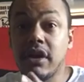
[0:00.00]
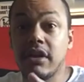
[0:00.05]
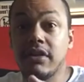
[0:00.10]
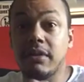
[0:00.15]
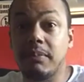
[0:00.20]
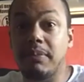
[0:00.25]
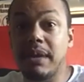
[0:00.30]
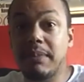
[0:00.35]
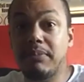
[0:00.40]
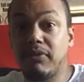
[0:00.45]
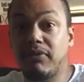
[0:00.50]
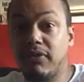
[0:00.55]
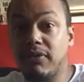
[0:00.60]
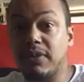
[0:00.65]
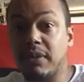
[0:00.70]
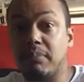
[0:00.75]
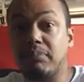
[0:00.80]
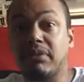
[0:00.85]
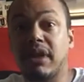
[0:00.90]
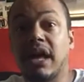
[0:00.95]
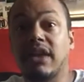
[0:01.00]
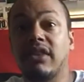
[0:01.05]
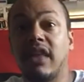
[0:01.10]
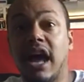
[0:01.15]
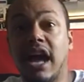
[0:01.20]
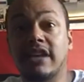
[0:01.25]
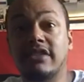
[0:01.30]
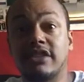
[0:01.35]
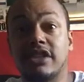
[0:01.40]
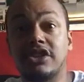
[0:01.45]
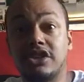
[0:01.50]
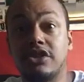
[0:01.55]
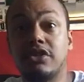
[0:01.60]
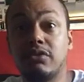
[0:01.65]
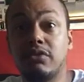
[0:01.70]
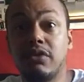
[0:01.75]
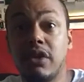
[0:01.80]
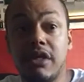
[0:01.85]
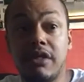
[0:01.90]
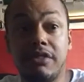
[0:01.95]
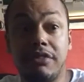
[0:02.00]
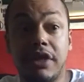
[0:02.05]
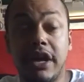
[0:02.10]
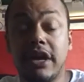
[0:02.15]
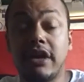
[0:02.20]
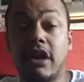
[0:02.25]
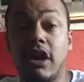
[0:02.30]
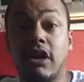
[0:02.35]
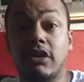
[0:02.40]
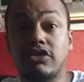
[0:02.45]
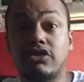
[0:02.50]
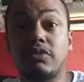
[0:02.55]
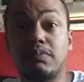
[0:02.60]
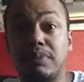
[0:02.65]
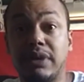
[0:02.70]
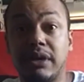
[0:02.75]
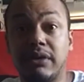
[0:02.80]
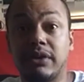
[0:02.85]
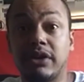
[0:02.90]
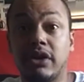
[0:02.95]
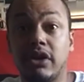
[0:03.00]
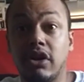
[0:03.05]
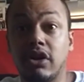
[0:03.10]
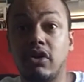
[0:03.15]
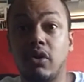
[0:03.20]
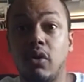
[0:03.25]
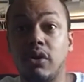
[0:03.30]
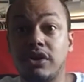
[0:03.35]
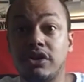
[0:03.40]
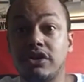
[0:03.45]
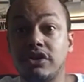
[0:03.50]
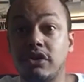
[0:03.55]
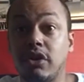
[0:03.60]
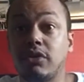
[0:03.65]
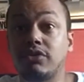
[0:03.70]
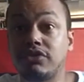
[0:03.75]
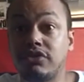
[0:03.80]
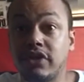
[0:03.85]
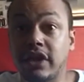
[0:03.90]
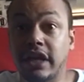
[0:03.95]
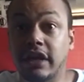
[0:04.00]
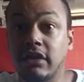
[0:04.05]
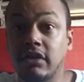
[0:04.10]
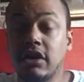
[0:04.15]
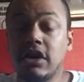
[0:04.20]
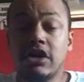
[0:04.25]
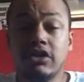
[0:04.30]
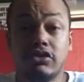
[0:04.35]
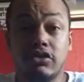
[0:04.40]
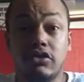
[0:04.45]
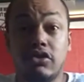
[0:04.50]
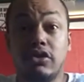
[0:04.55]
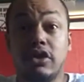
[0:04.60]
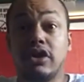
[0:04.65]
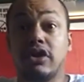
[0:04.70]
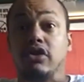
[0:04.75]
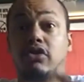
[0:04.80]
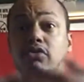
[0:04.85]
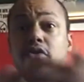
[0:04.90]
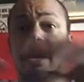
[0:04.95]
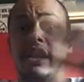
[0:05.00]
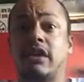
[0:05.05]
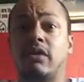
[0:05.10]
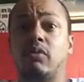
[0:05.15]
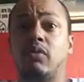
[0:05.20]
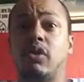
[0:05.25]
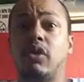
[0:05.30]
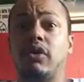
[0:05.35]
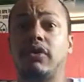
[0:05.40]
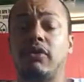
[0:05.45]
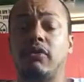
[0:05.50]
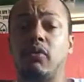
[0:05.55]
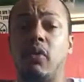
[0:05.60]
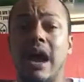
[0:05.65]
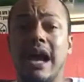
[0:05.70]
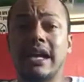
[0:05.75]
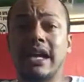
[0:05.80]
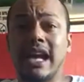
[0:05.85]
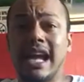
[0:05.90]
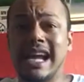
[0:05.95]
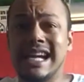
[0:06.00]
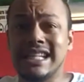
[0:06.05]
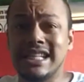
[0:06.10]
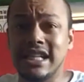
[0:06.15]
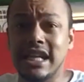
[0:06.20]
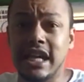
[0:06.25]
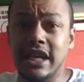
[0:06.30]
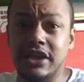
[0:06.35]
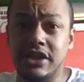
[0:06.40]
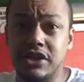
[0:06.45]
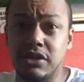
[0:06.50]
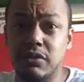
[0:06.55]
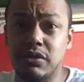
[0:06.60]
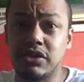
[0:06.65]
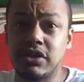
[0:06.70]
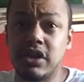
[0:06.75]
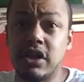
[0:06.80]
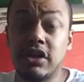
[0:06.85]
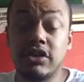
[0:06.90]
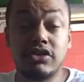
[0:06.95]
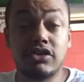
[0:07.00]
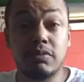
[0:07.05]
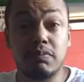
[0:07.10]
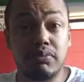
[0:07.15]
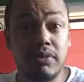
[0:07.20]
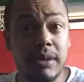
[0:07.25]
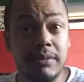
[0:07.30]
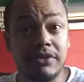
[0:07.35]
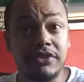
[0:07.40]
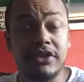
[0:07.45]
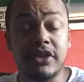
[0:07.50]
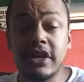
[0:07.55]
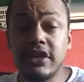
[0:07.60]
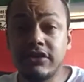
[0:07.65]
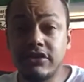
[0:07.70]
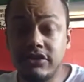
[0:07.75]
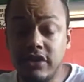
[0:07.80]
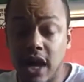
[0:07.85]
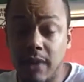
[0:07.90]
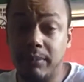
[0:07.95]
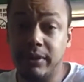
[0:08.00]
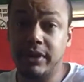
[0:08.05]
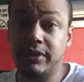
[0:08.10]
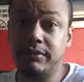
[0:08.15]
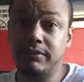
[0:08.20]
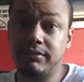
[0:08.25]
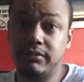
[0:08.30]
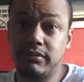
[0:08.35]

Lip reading: the people from the bloodlines that you think are superior according to your own scale, so you can create a world of white, Asian, and Jewish supremacy. Stop it.